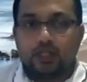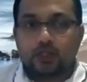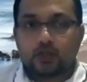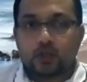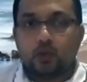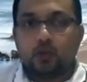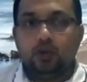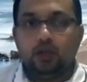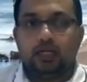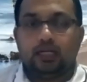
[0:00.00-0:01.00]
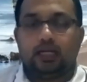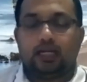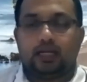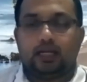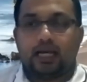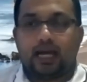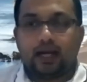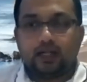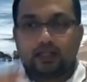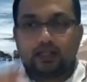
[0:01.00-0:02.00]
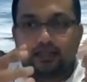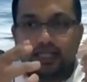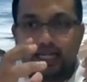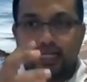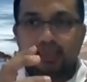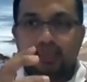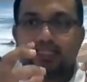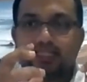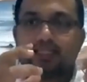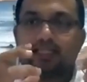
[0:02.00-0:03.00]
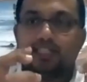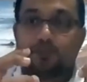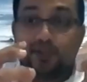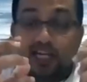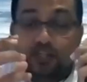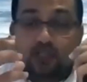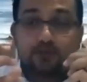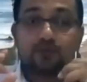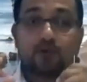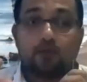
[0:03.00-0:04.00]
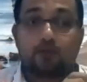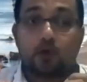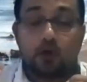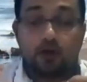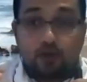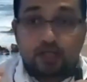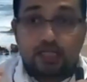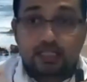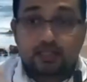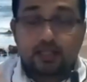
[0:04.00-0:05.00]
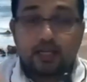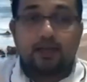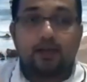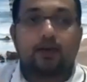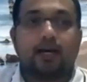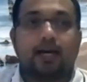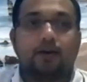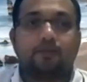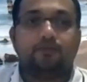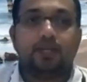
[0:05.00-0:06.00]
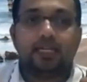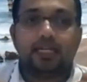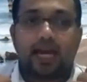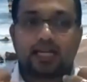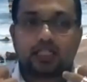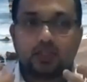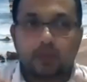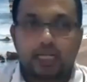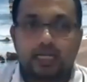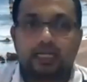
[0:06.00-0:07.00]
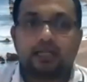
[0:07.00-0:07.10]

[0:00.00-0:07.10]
So, taking this inspiration from goal models, we actually